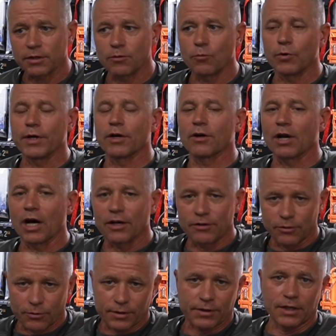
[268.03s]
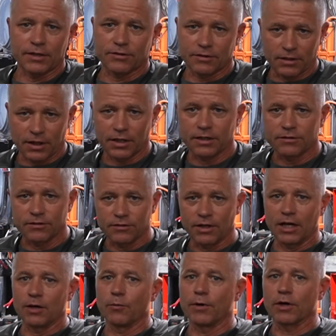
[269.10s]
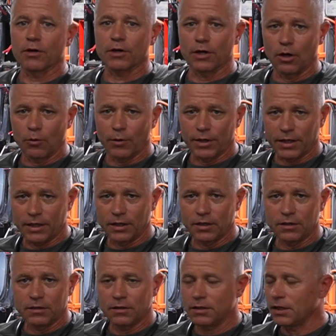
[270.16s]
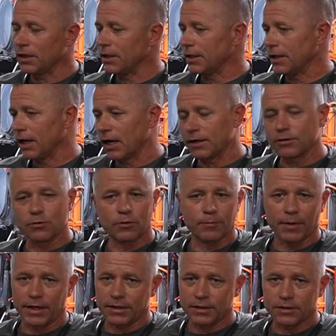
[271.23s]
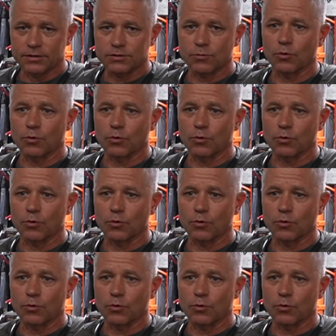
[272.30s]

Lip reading: We are not doing that today. Today we are going in and not doing maintenance.